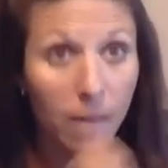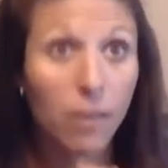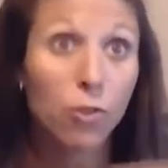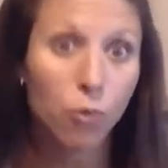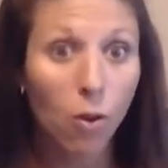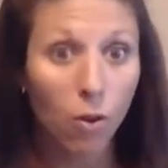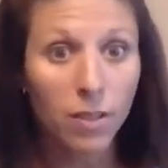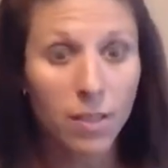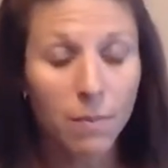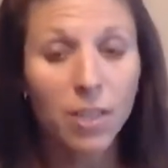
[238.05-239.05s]
controlled
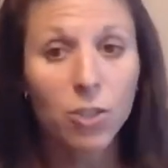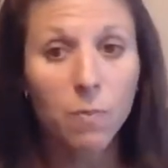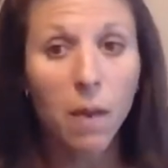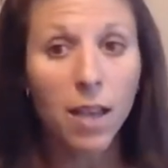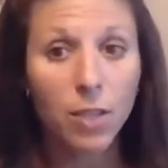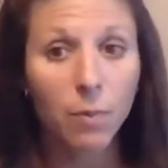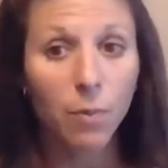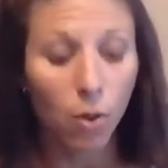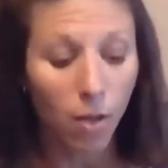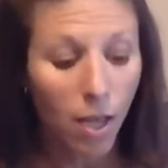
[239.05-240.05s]
as much as
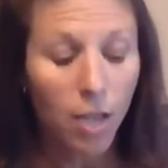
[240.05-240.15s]
possible.